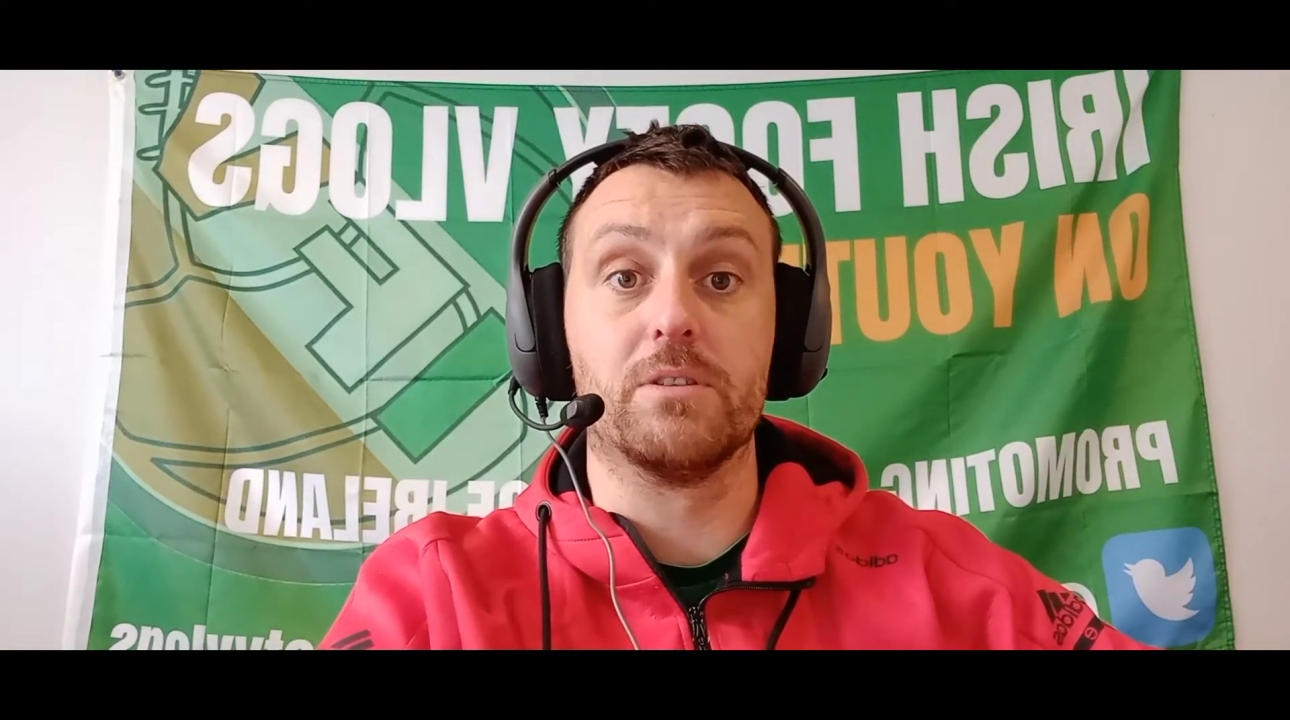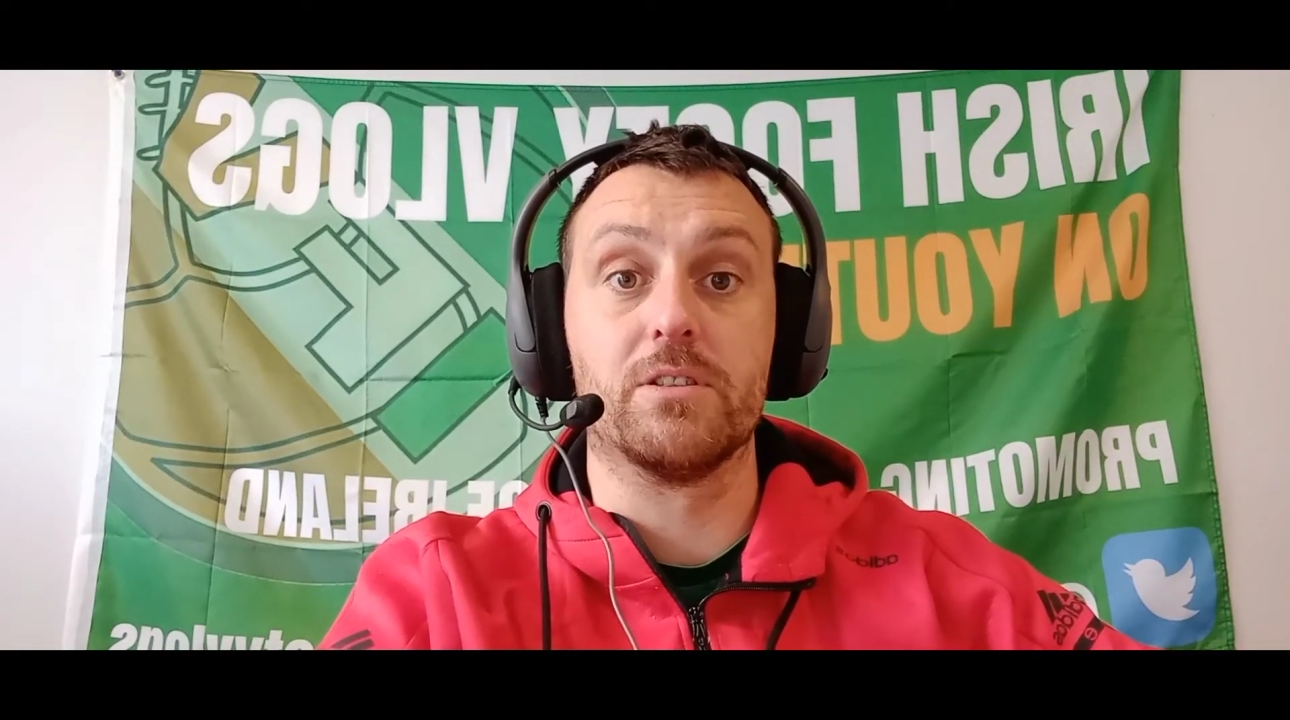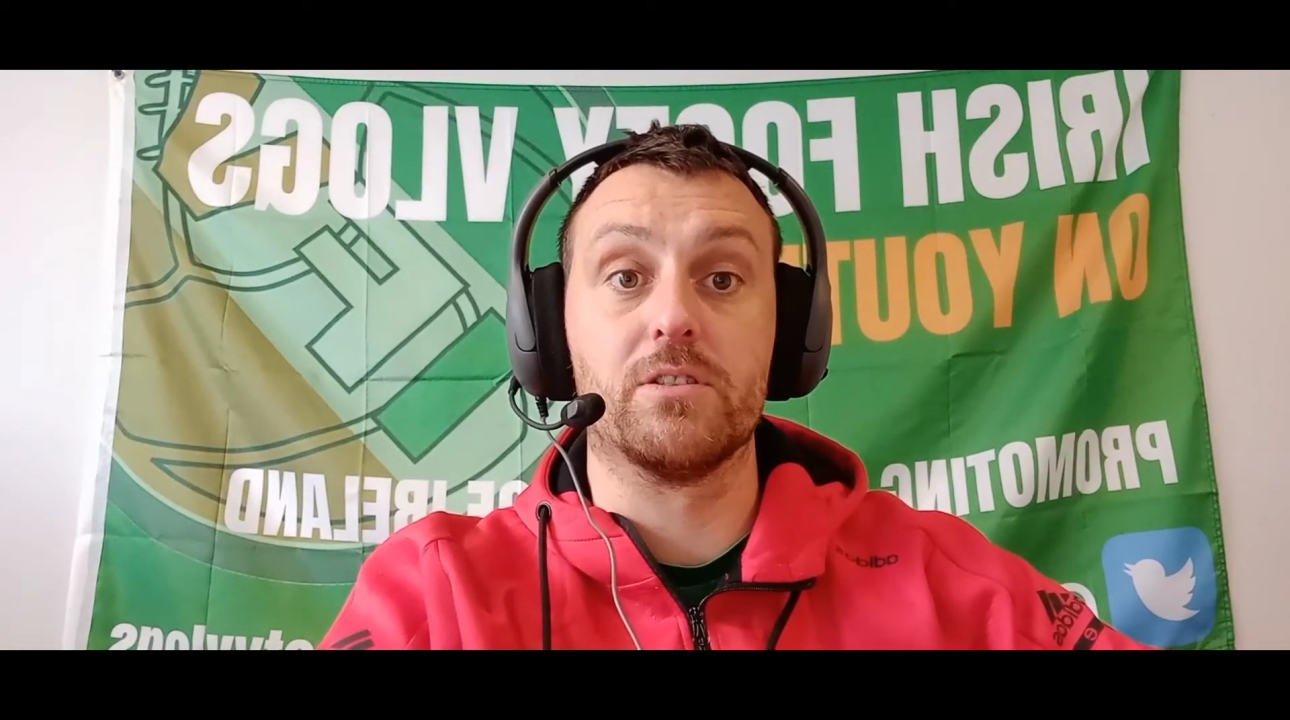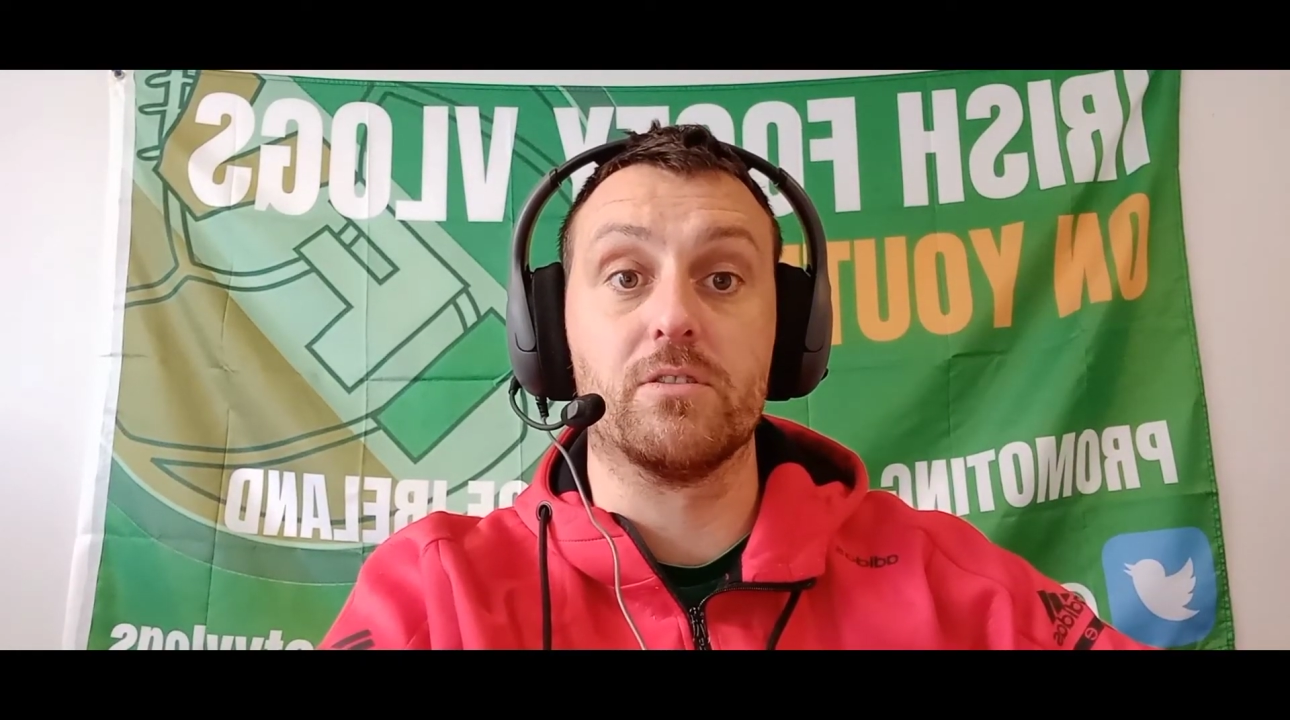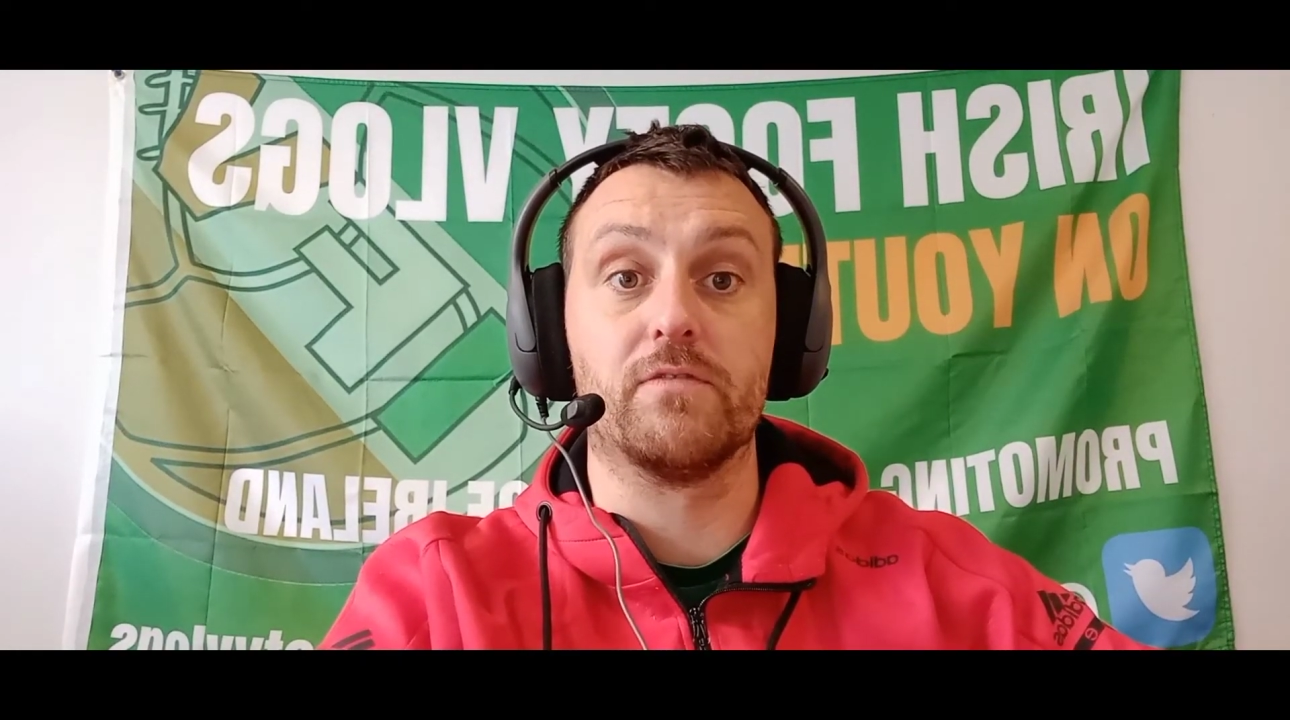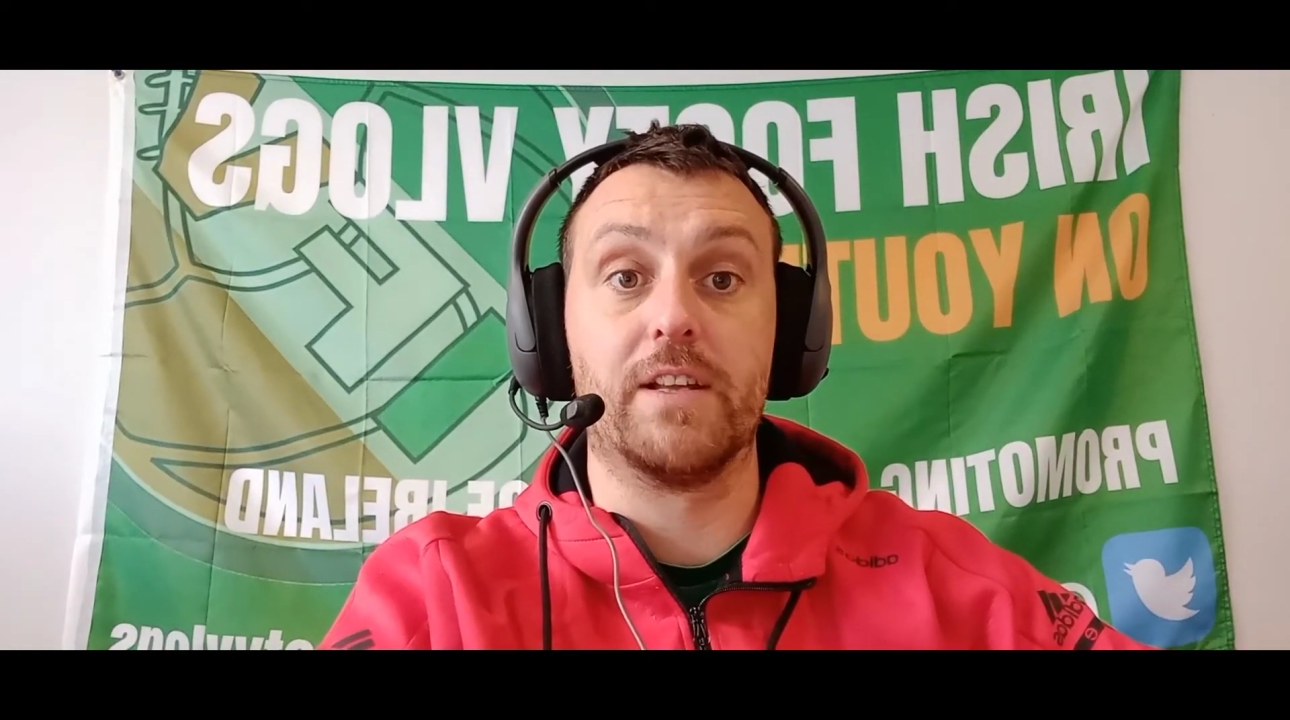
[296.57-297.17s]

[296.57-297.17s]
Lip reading: which is just